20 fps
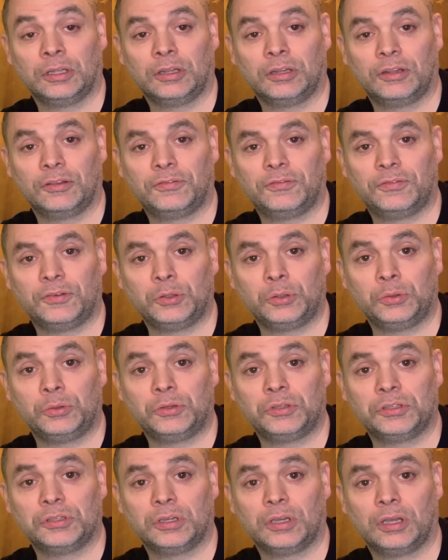the
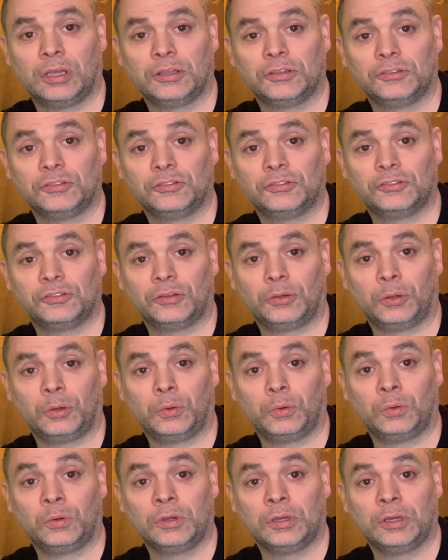food,
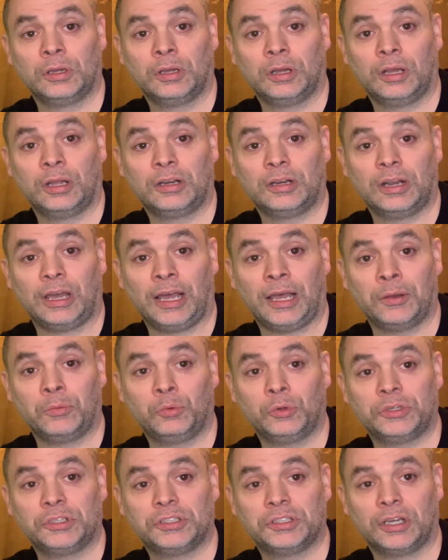so I
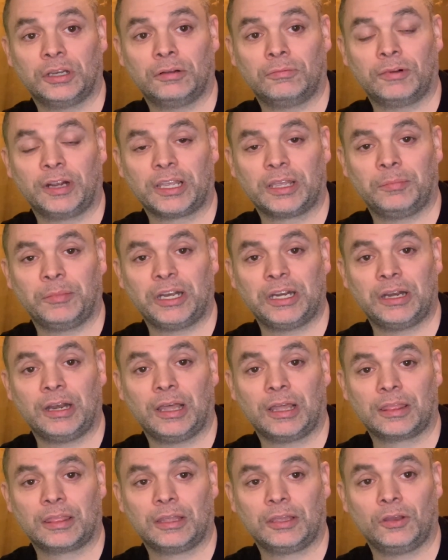would recommend
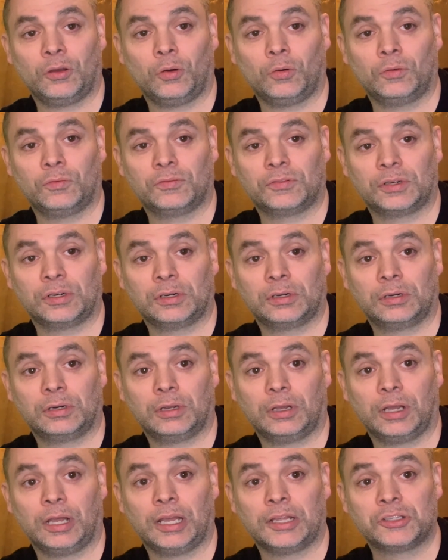nothing over
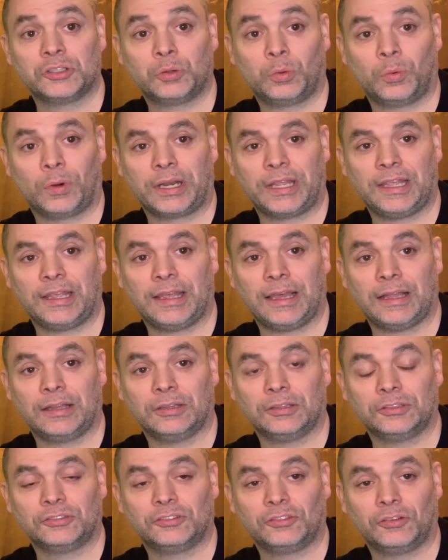a 20
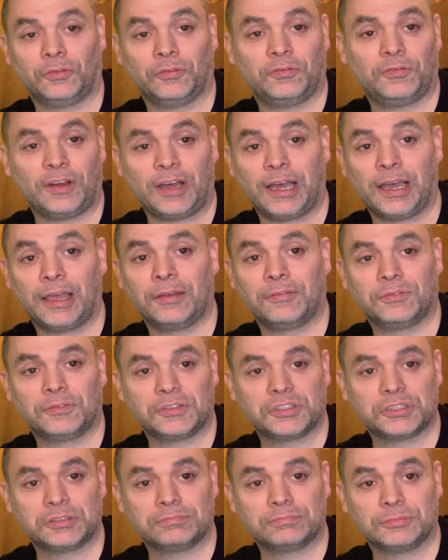gallon. So
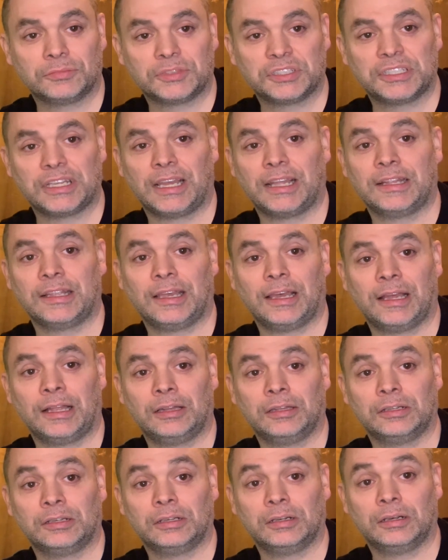5-10
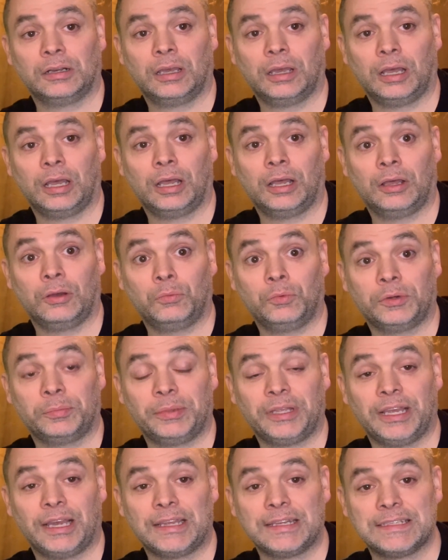gallon would
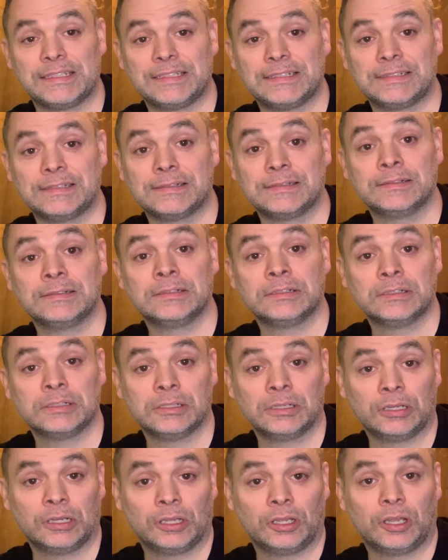be ideal.
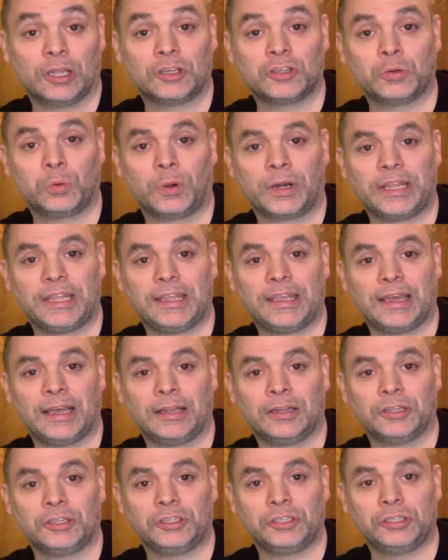The 20
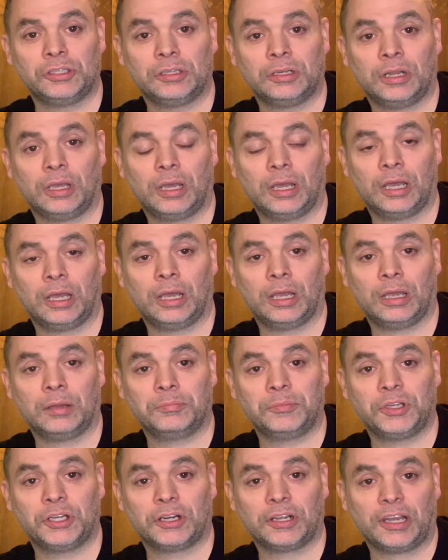gallon,
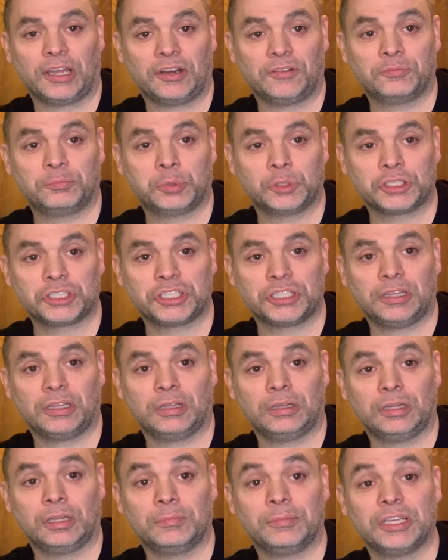you're kind of pushing the
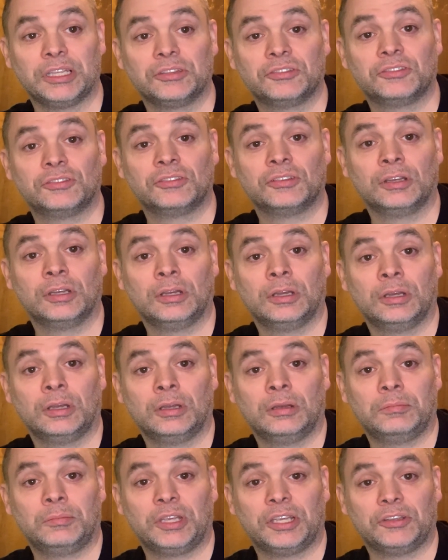limits
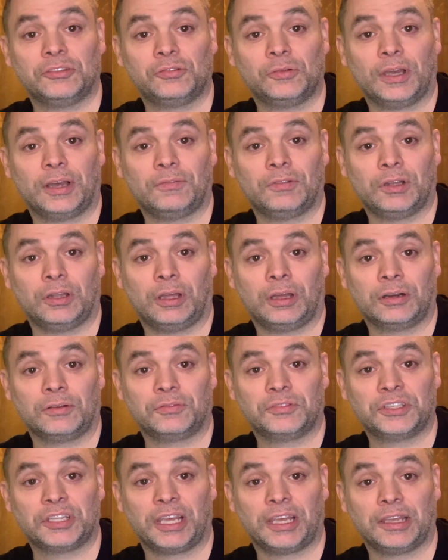because you have a lot of
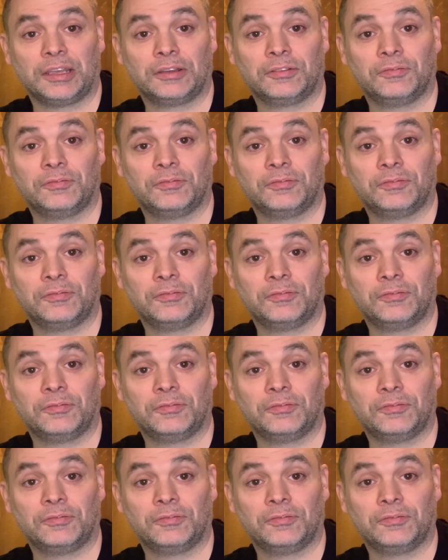tank